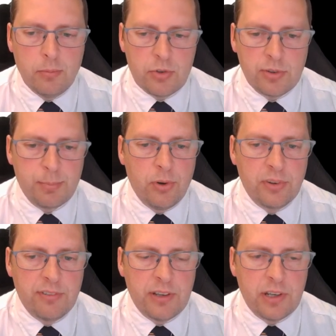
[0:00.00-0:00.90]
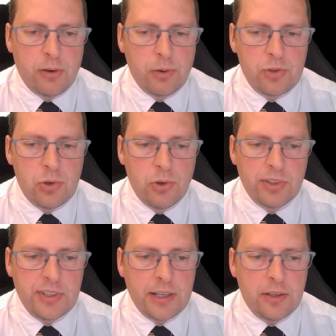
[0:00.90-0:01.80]
We'll just pause the video a
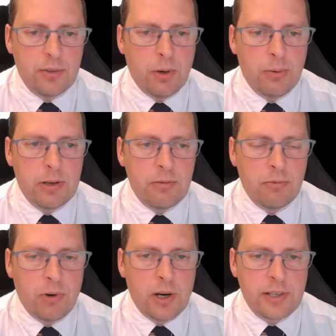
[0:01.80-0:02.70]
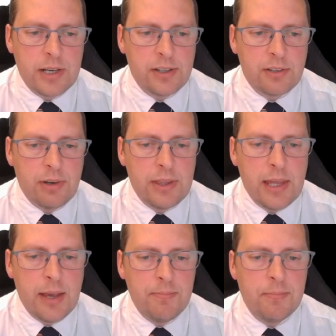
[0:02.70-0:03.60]
short second while we write an answer in
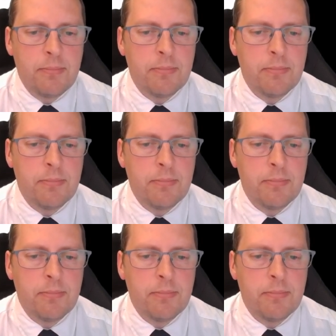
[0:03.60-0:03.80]
there.